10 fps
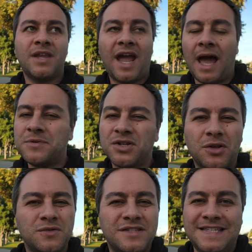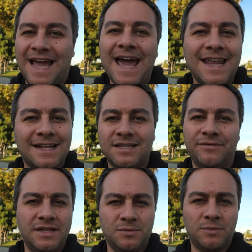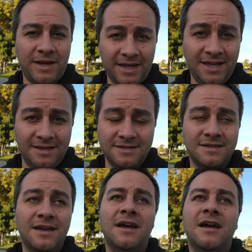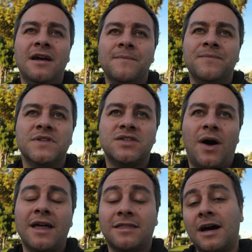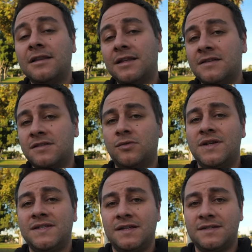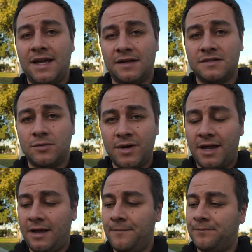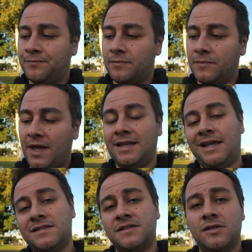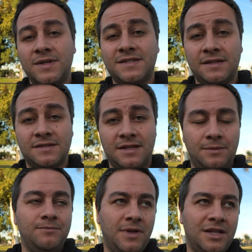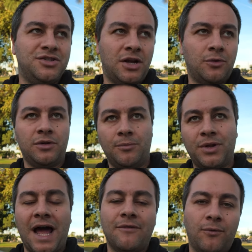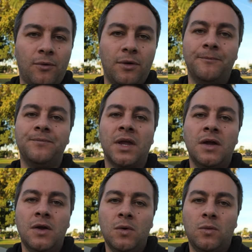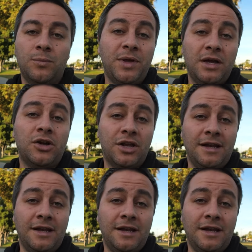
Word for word: capture those dad activities with my kids. So I thought the Insta360 X3 and the Insta360 in general, the platform, would be a good